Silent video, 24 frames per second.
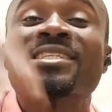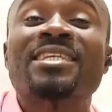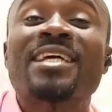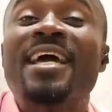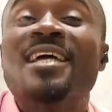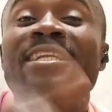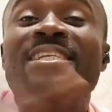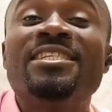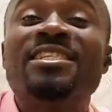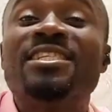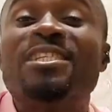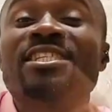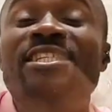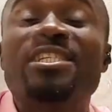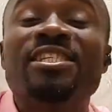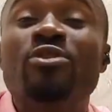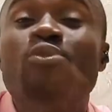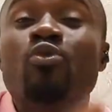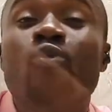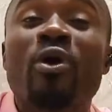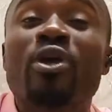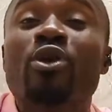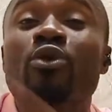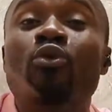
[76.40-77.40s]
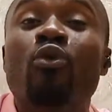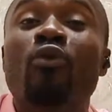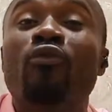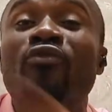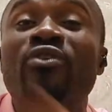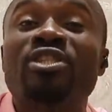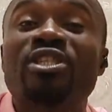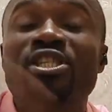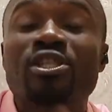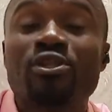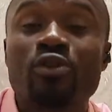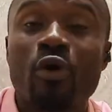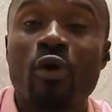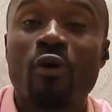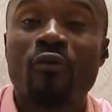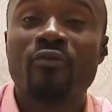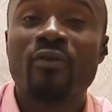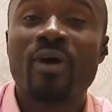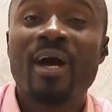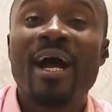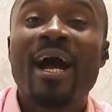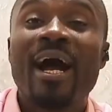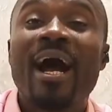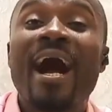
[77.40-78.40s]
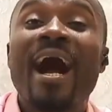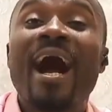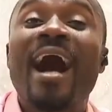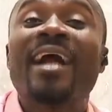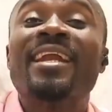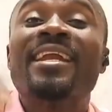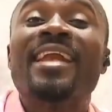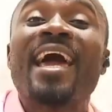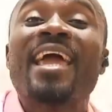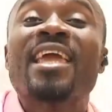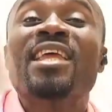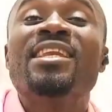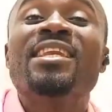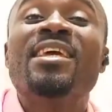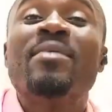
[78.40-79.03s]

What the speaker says: anything where you go fit think of, and now he